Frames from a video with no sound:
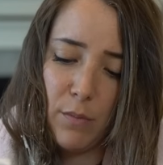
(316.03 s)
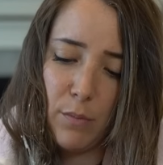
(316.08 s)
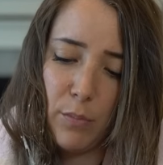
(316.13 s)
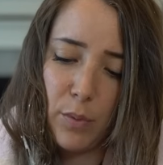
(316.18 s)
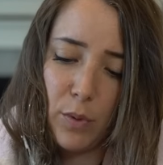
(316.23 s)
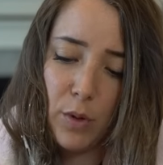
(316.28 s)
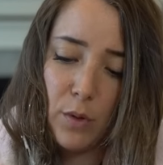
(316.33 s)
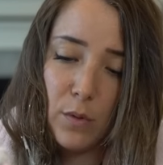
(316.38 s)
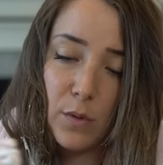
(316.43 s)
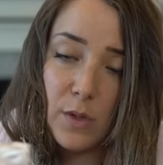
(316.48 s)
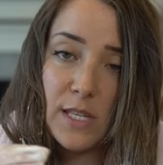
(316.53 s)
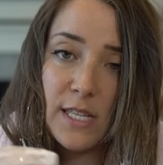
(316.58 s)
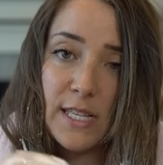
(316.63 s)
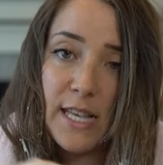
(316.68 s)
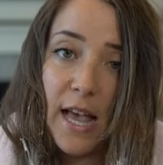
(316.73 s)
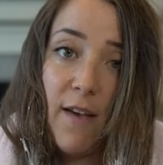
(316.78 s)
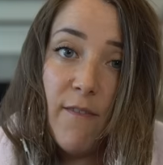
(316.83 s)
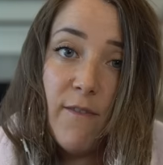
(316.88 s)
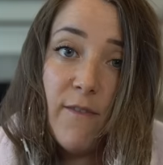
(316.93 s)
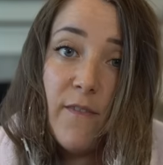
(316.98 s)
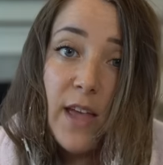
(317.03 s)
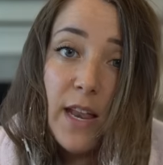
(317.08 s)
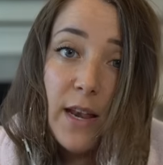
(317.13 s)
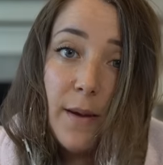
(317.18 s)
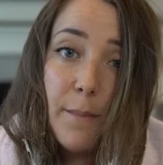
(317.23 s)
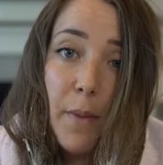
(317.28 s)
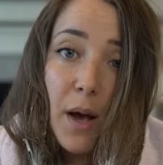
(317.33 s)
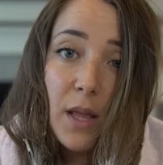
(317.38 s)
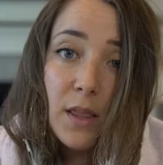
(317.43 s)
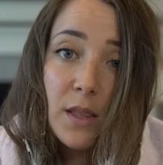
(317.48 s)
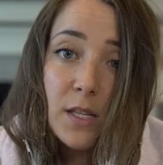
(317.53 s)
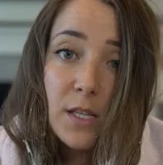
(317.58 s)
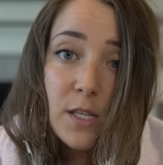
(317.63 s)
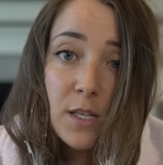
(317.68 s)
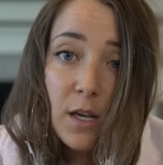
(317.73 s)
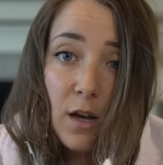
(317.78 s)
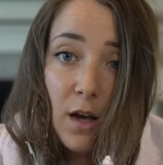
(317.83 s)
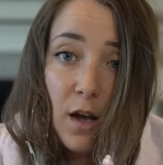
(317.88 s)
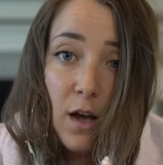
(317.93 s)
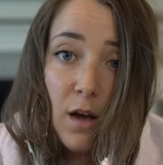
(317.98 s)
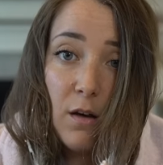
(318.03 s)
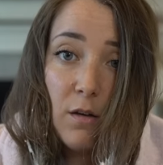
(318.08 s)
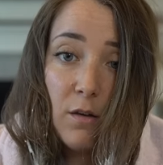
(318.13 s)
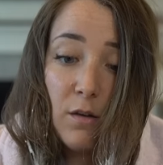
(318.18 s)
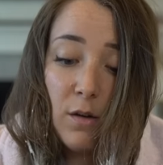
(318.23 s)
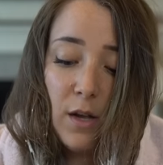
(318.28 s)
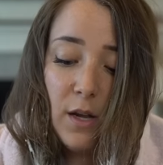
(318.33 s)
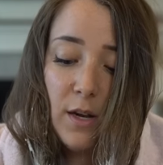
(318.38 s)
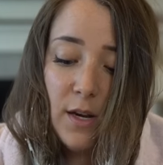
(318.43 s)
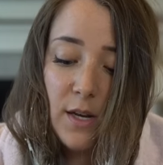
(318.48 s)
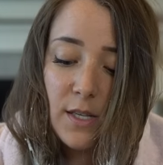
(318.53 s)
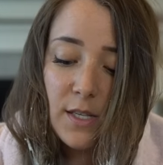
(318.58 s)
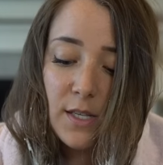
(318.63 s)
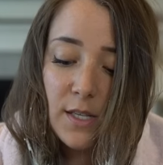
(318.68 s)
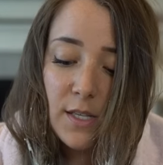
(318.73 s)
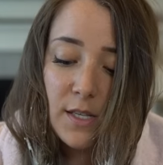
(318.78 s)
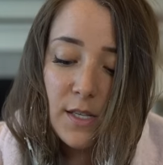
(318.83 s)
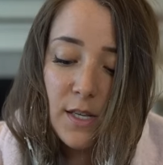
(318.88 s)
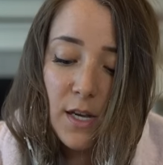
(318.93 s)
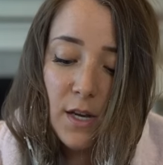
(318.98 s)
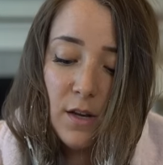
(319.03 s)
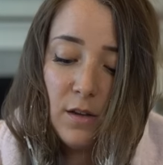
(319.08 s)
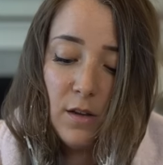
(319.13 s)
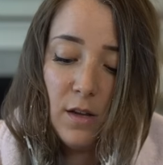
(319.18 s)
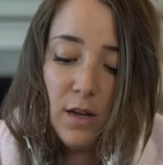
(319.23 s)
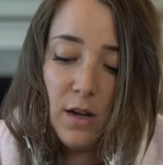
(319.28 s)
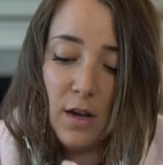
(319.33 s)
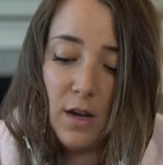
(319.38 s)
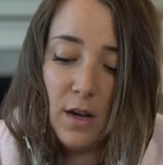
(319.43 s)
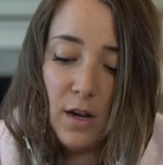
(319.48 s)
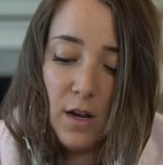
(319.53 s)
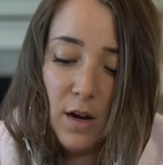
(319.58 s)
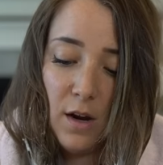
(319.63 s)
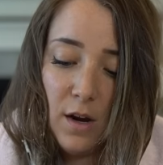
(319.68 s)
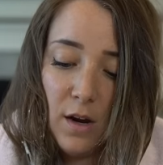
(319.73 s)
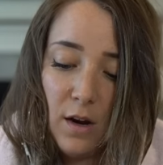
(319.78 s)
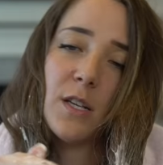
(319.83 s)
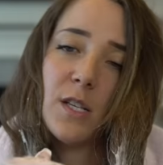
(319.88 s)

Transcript: blue 7 months ago and it's still in here.